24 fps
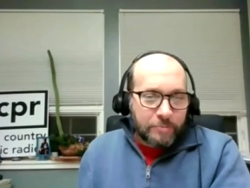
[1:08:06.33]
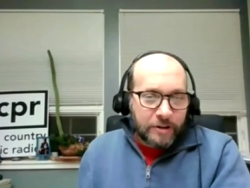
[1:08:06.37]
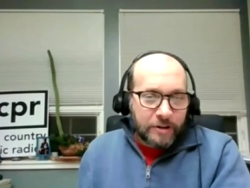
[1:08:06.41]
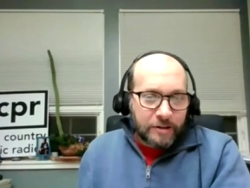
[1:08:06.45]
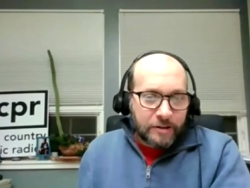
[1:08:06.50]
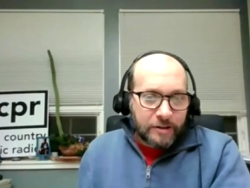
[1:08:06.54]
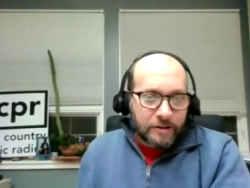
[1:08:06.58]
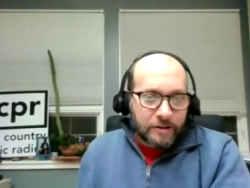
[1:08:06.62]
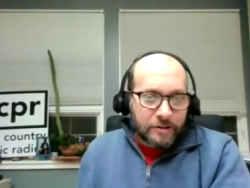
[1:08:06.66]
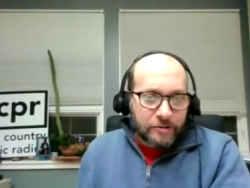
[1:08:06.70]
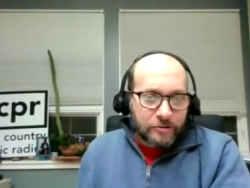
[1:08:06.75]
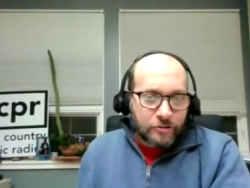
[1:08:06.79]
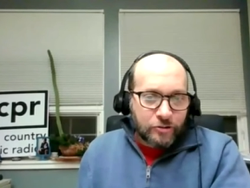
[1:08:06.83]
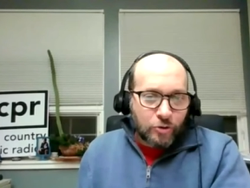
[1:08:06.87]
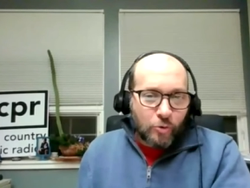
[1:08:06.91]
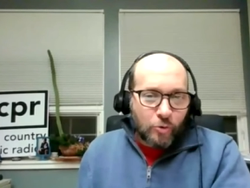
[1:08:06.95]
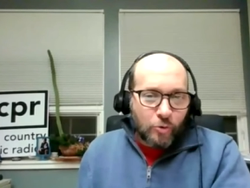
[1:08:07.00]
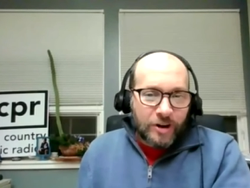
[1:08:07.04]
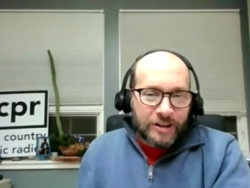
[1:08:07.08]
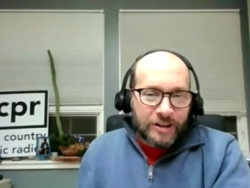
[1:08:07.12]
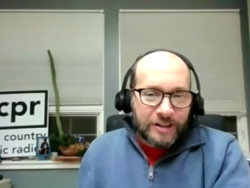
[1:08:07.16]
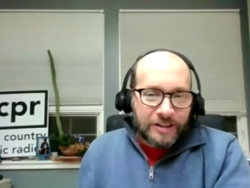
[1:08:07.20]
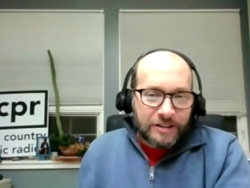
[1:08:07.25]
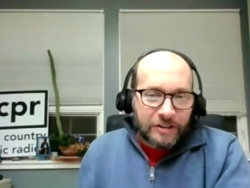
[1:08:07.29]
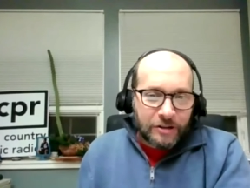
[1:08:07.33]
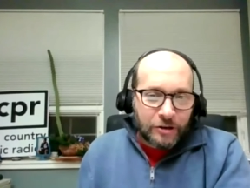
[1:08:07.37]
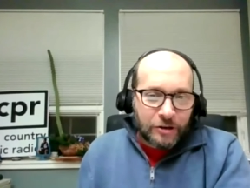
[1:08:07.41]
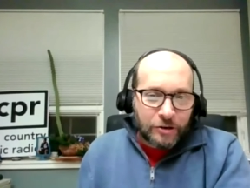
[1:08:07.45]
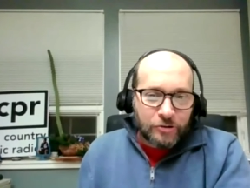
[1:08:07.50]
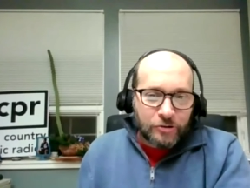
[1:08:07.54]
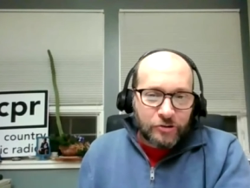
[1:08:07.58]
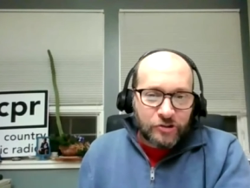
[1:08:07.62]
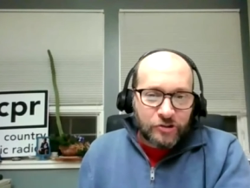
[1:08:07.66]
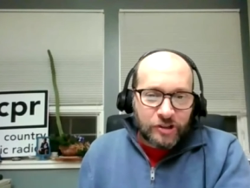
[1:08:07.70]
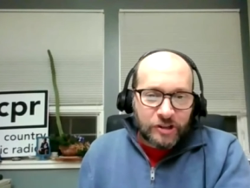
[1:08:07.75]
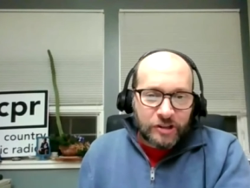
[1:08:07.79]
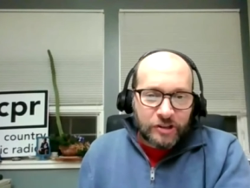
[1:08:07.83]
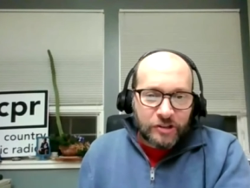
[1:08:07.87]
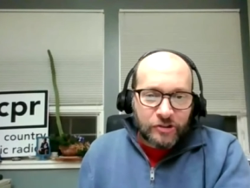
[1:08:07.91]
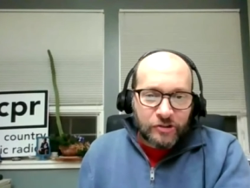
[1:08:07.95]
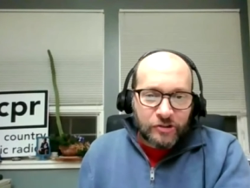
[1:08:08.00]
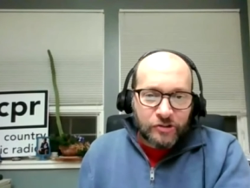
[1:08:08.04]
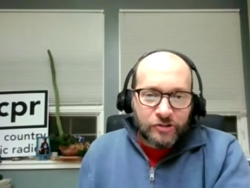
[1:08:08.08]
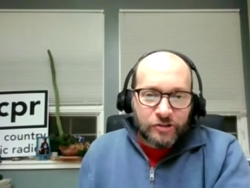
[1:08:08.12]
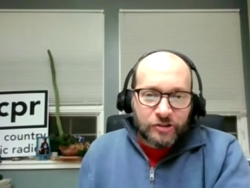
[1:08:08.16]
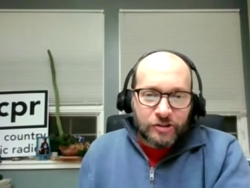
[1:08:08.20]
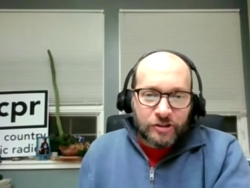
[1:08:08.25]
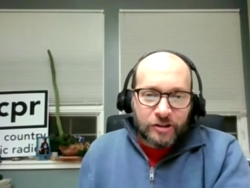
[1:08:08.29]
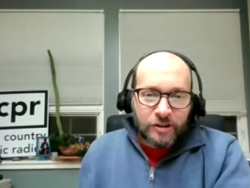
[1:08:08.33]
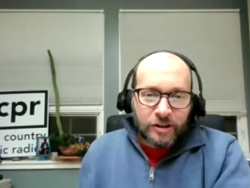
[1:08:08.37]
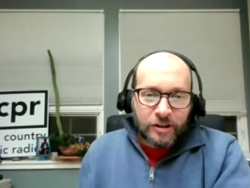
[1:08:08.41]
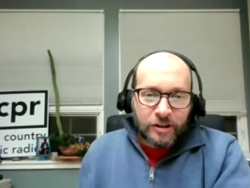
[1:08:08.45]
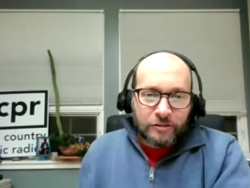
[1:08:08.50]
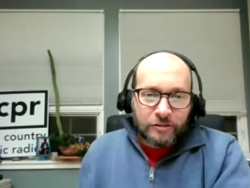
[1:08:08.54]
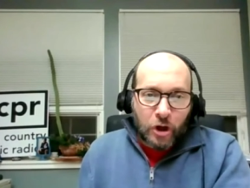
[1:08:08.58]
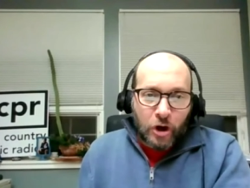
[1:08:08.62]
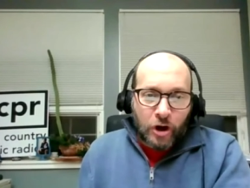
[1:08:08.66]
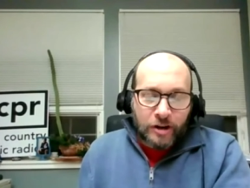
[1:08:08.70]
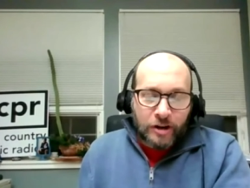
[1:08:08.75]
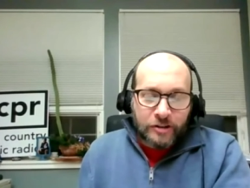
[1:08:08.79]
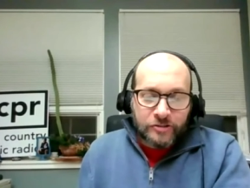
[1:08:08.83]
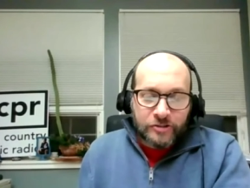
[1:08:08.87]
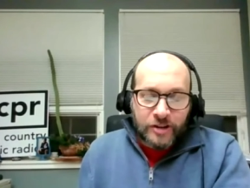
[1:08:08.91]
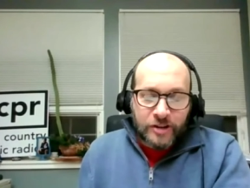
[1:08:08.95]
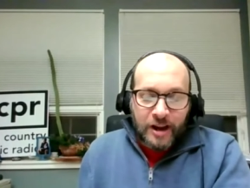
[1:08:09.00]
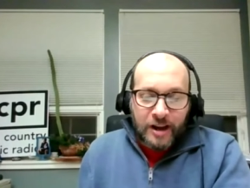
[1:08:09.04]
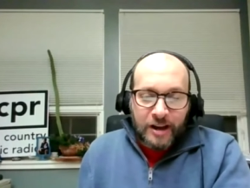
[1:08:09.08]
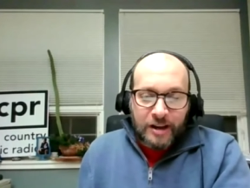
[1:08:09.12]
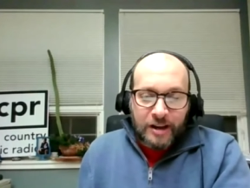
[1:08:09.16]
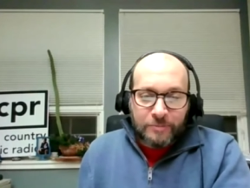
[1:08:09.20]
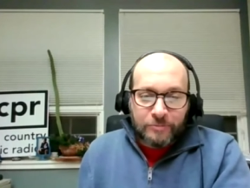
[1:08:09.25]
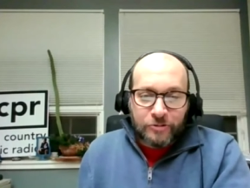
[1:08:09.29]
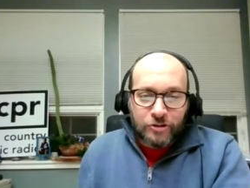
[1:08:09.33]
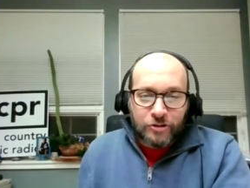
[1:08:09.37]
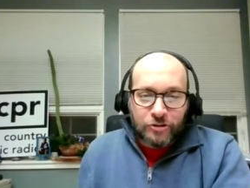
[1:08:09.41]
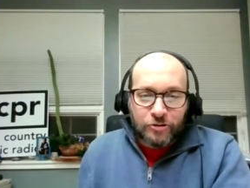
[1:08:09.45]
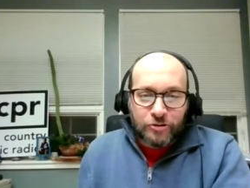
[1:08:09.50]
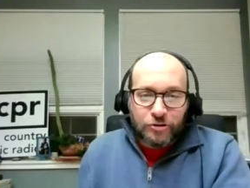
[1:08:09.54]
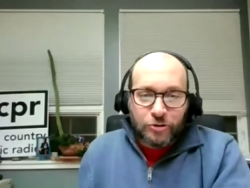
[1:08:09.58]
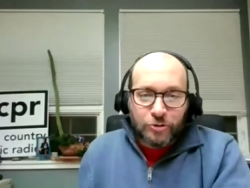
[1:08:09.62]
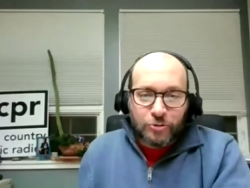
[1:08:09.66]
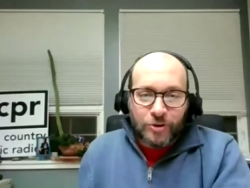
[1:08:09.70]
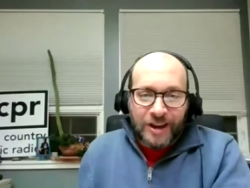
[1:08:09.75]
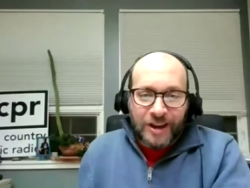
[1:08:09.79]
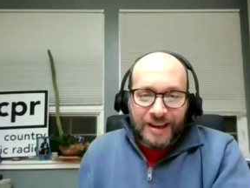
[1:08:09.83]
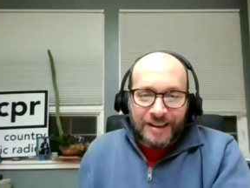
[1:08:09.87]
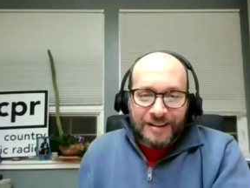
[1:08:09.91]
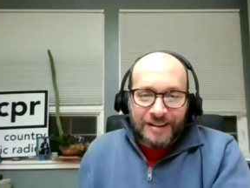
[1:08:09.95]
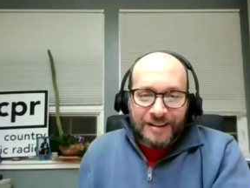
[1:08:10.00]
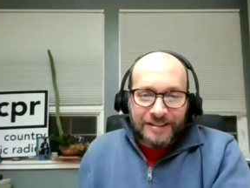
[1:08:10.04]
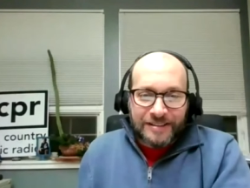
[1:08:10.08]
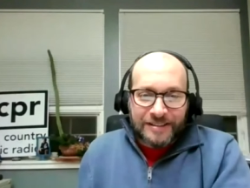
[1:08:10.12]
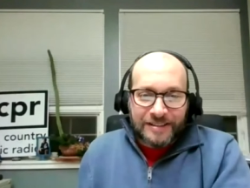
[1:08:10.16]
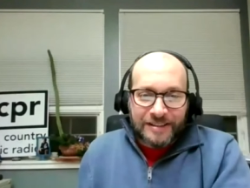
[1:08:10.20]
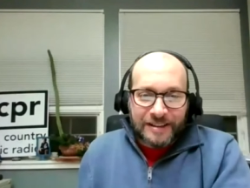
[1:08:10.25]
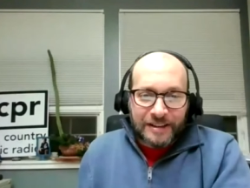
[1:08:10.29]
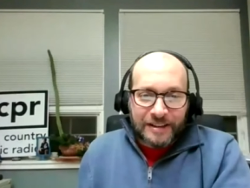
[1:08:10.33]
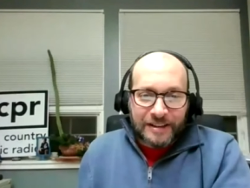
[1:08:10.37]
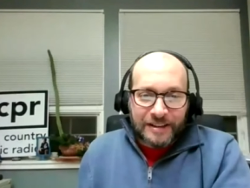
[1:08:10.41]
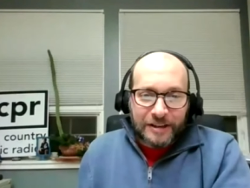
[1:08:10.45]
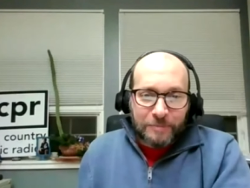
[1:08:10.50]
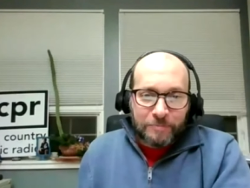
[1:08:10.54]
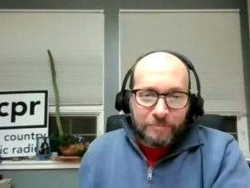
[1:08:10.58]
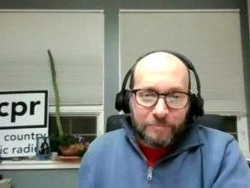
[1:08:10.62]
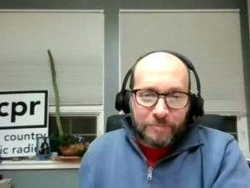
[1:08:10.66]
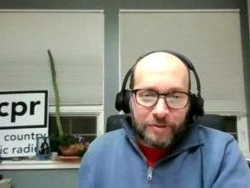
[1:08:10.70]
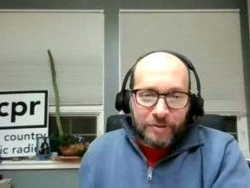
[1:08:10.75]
Uh, twenty years is a long time to do anything,